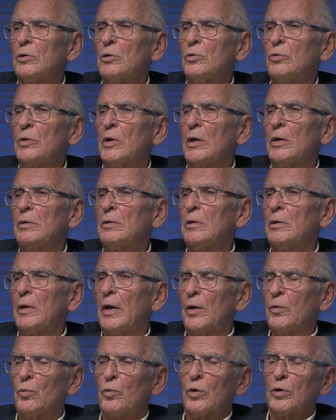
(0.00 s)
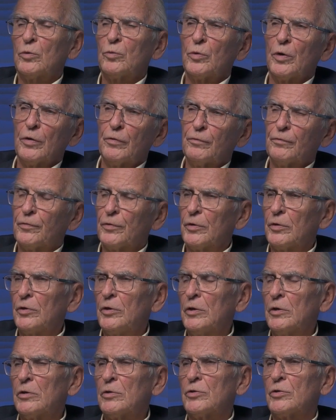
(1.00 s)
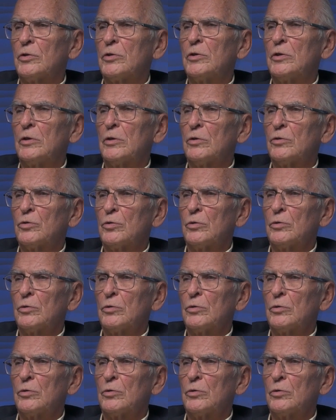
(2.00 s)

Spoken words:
who I had worked with for years and years.